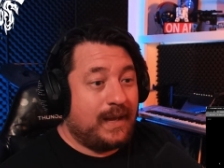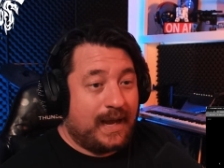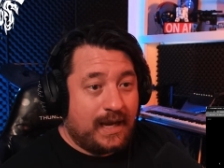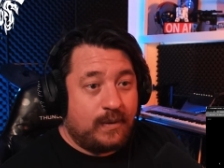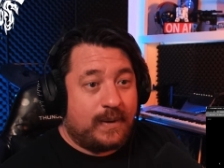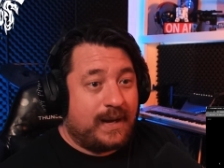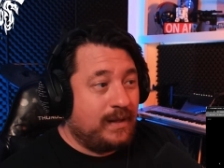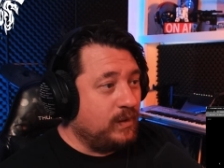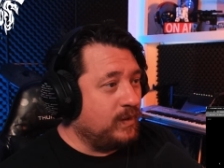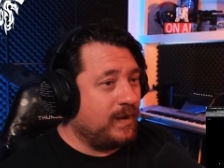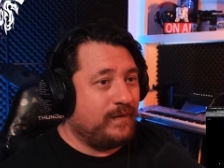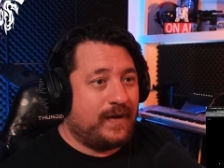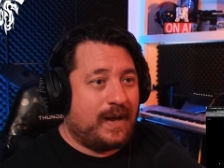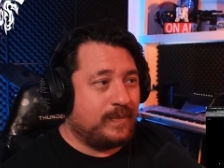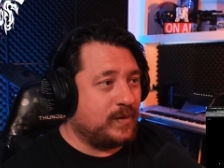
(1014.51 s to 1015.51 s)
Anyway, look,
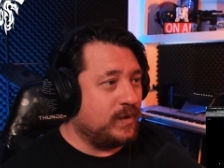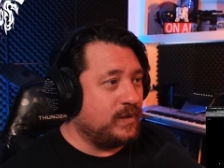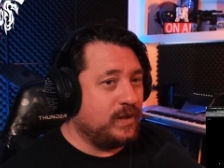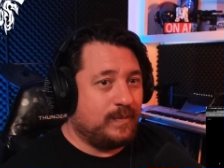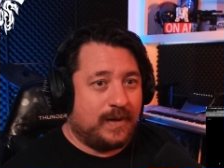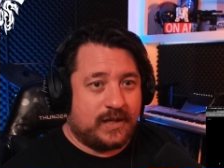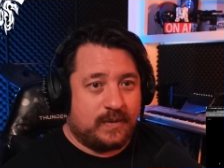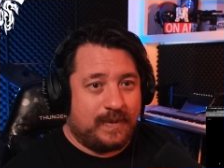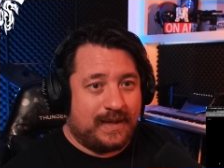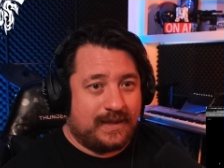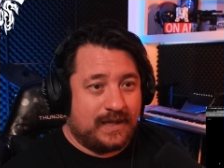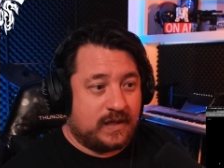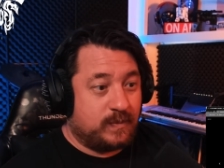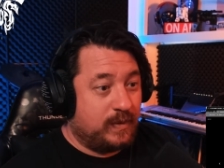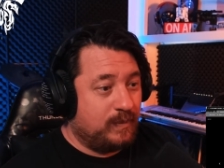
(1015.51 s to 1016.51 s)
I've harped on too much
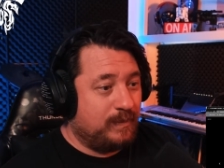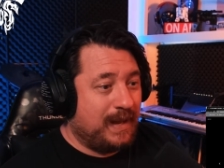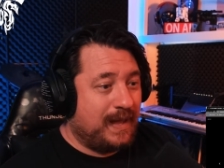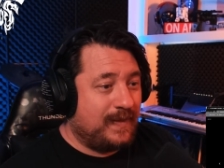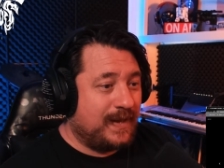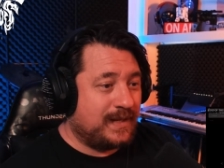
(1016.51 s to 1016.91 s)
about this, but man,